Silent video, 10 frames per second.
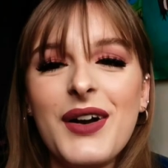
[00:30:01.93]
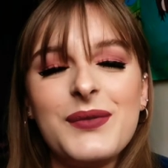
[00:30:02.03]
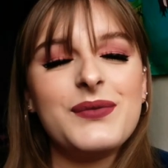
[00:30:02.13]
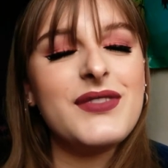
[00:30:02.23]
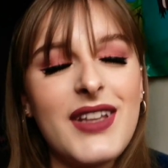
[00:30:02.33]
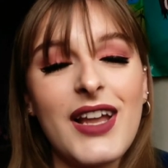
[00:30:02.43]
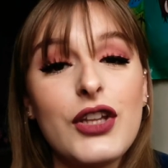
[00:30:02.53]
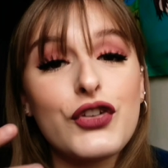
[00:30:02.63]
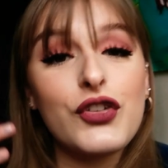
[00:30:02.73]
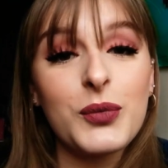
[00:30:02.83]
Yeah,
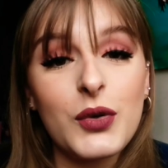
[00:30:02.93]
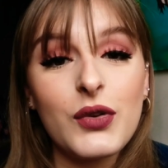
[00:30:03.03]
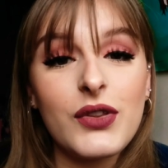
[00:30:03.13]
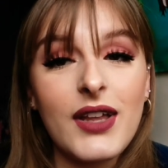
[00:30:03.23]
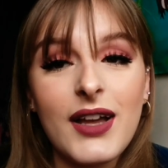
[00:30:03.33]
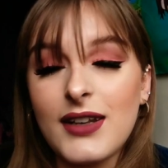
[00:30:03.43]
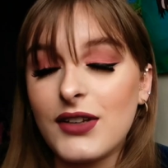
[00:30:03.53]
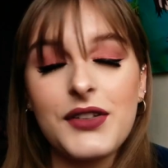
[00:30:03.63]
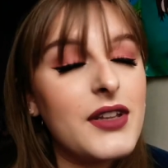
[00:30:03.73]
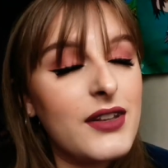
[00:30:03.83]
it looks smooth and
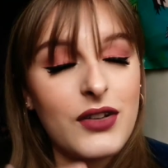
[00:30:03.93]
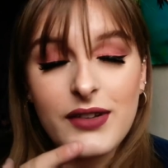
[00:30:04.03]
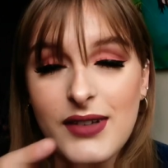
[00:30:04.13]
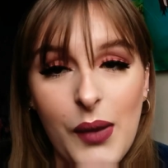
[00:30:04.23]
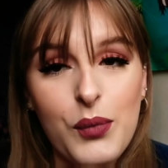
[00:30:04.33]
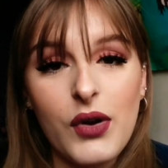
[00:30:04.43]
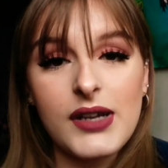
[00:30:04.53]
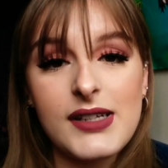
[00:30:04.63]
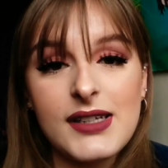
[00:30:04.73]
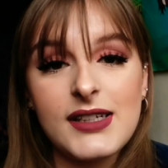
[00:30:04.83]
it doesn't, it's not
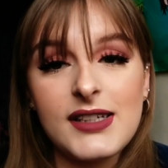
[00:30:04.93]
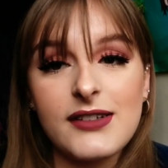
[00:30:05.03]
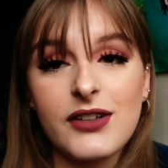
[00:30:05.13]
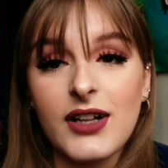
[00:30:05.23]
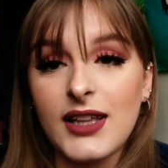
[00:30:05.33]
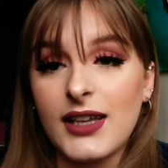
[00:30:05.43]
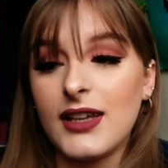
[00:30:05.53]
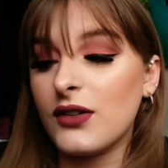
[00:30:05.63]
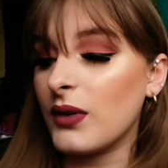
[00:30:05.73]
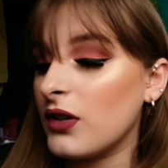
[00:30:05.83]
separating, it's not
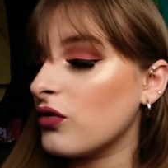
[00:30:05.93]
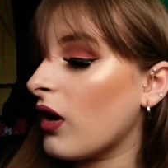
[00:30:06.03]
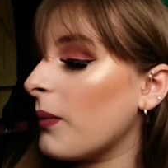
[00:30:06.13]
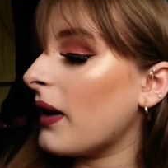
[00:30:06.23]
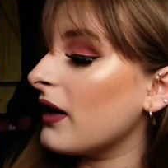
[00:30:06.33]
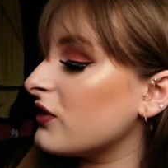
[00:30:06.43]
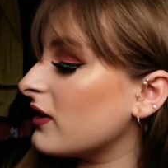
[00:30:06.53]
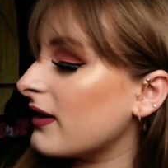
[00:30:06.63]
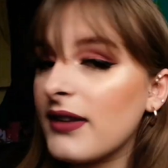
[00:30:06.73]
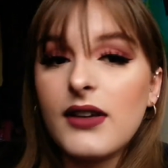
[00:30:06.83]
clinging to any dry
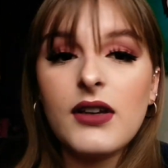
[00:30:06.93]
patches.